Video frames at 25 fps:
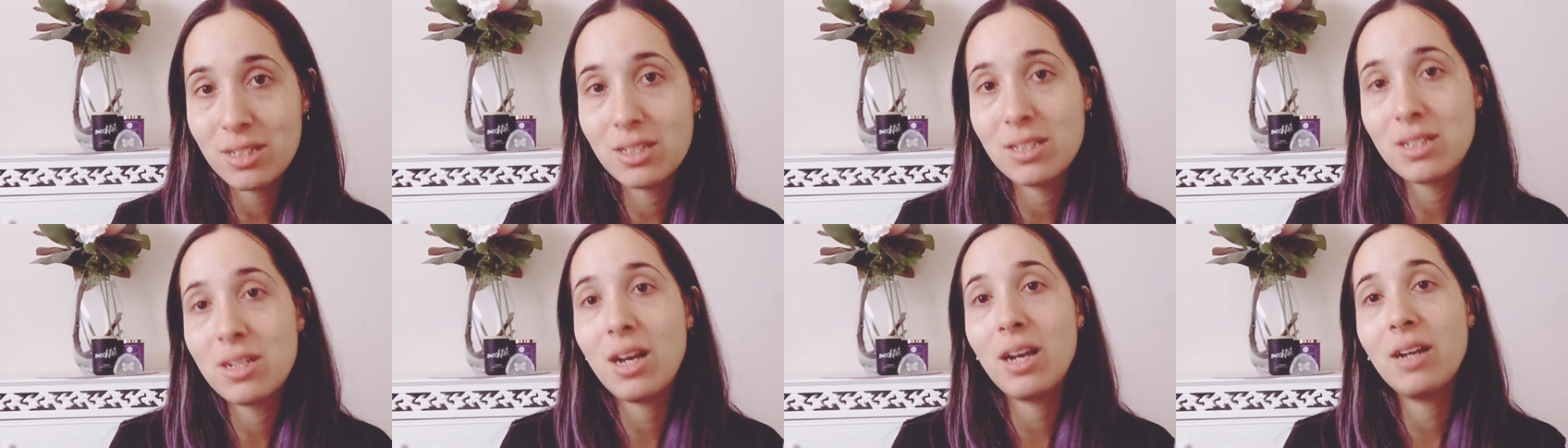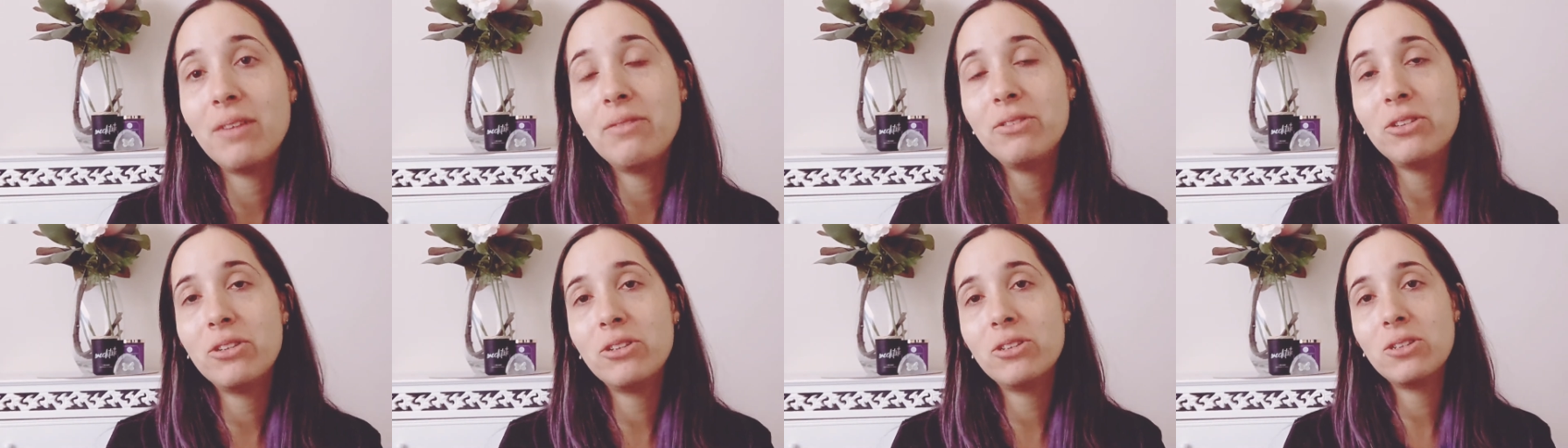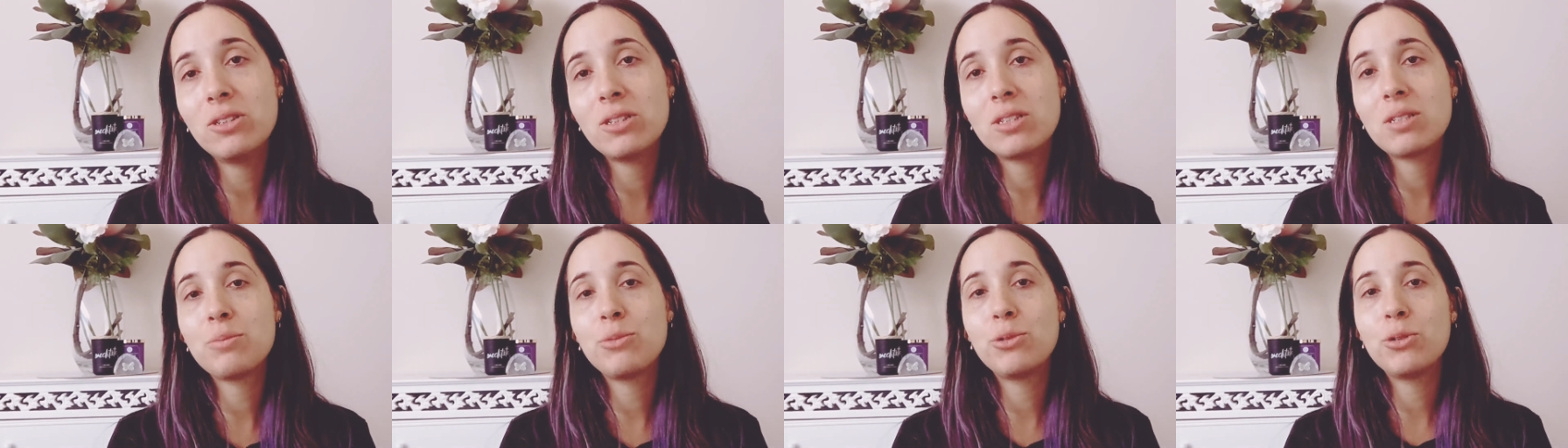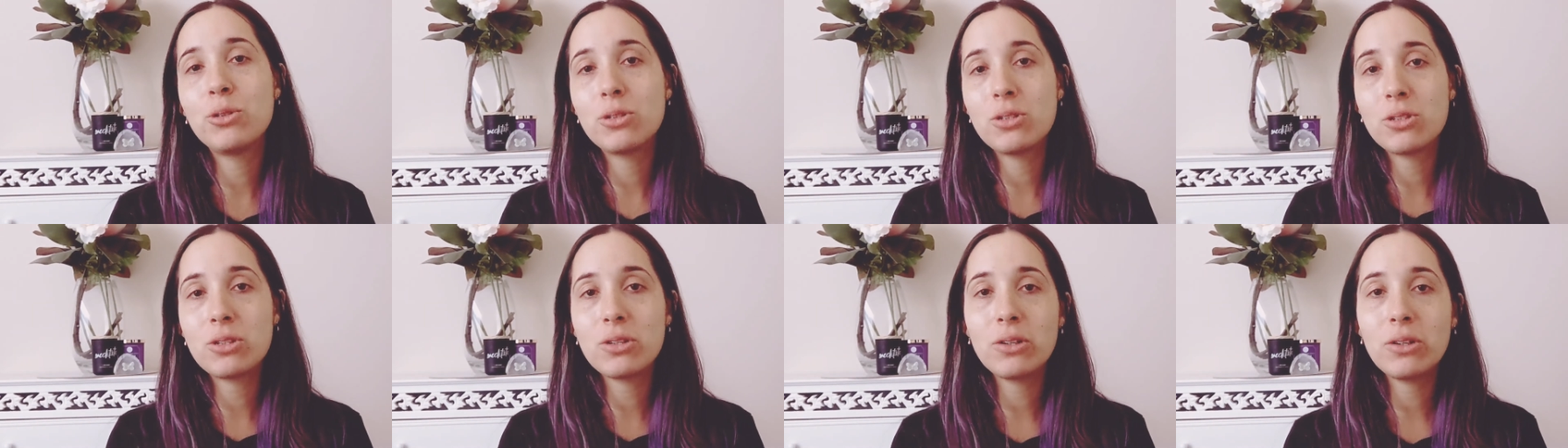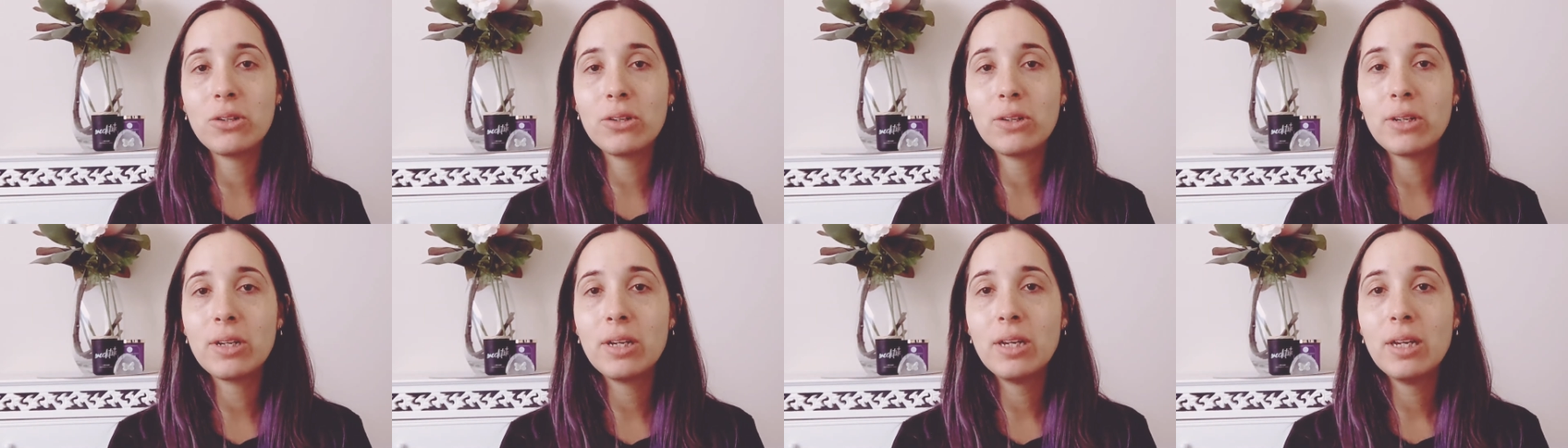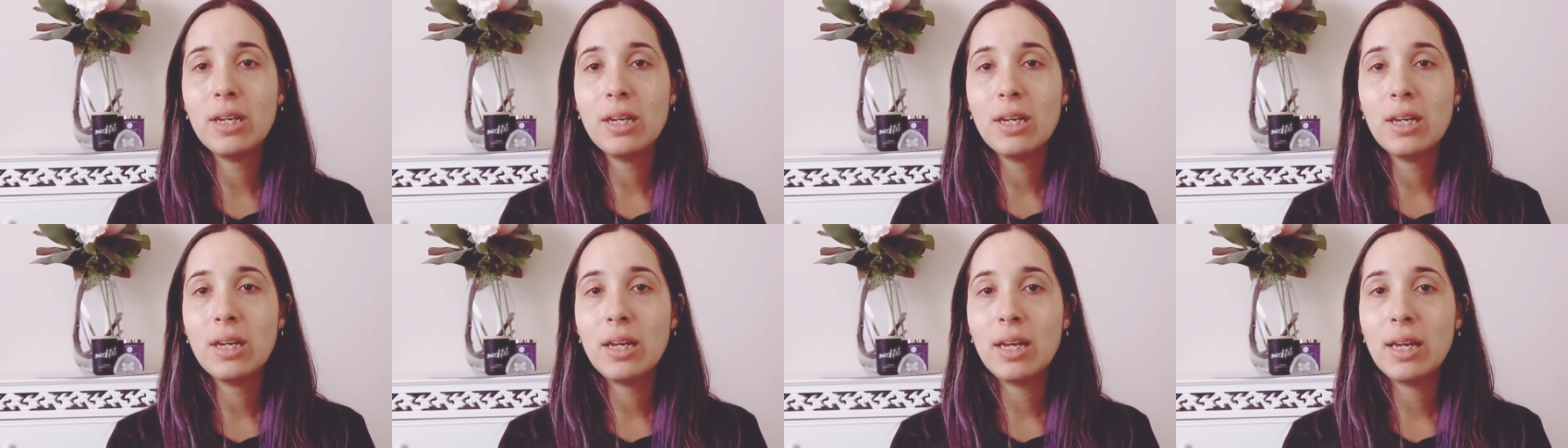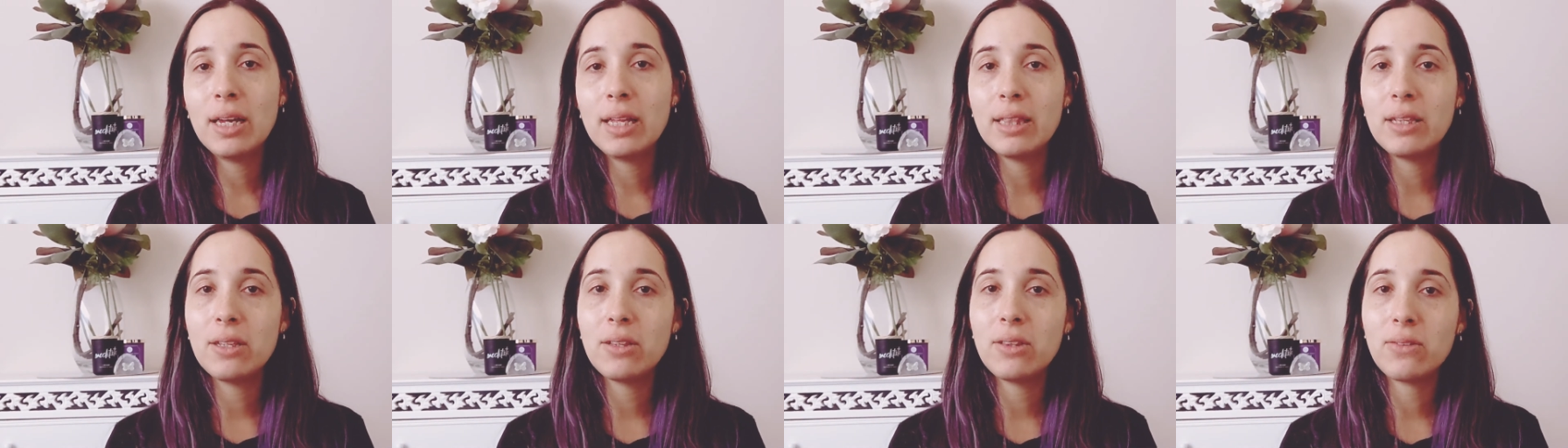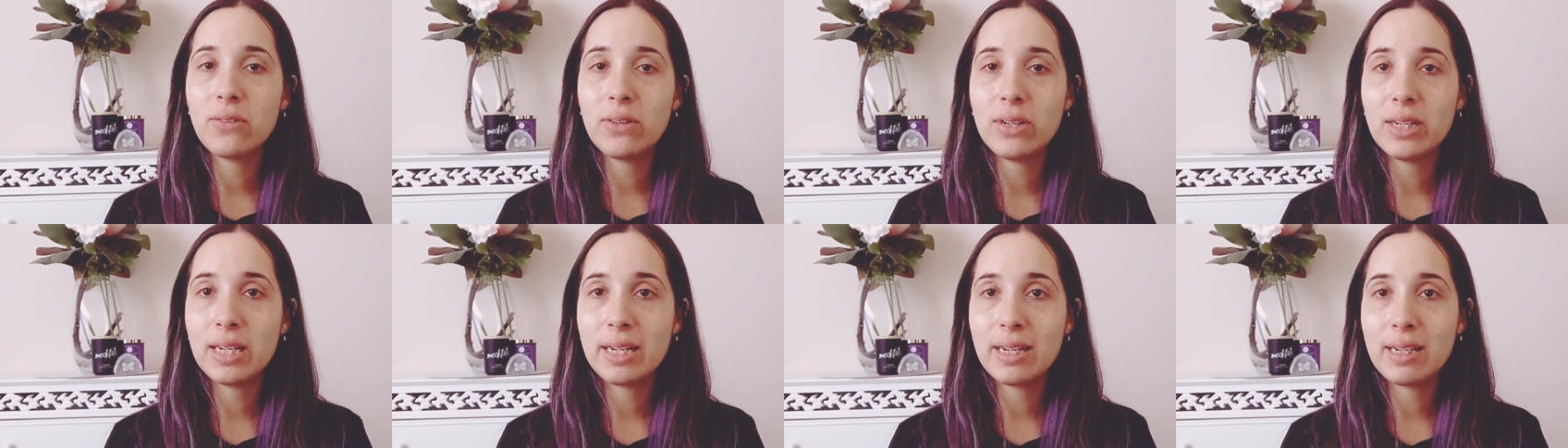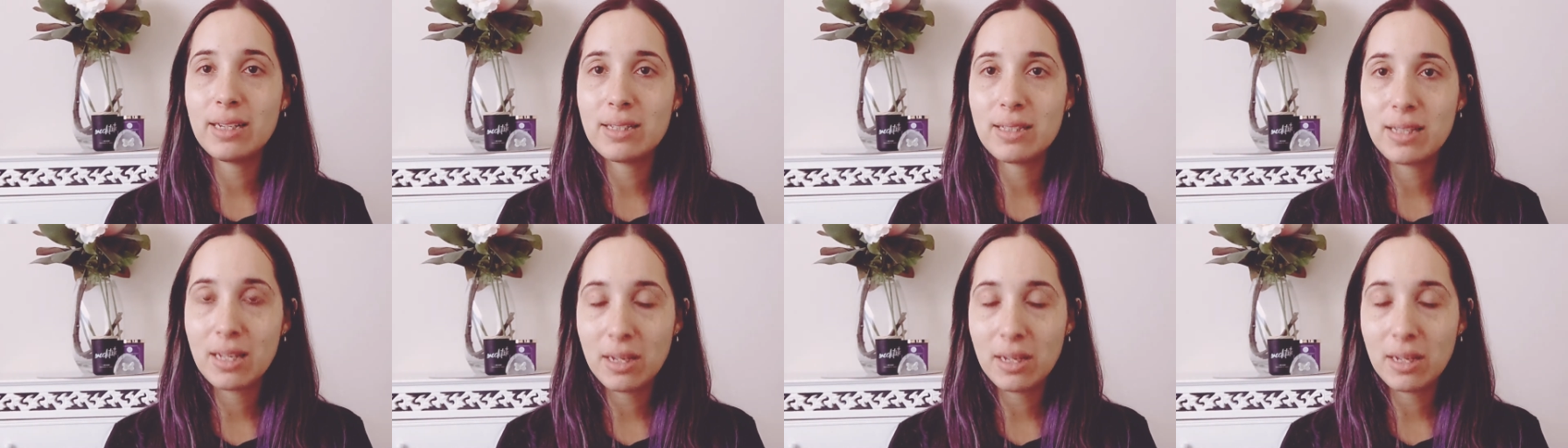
and I've noticed more so in the 3 days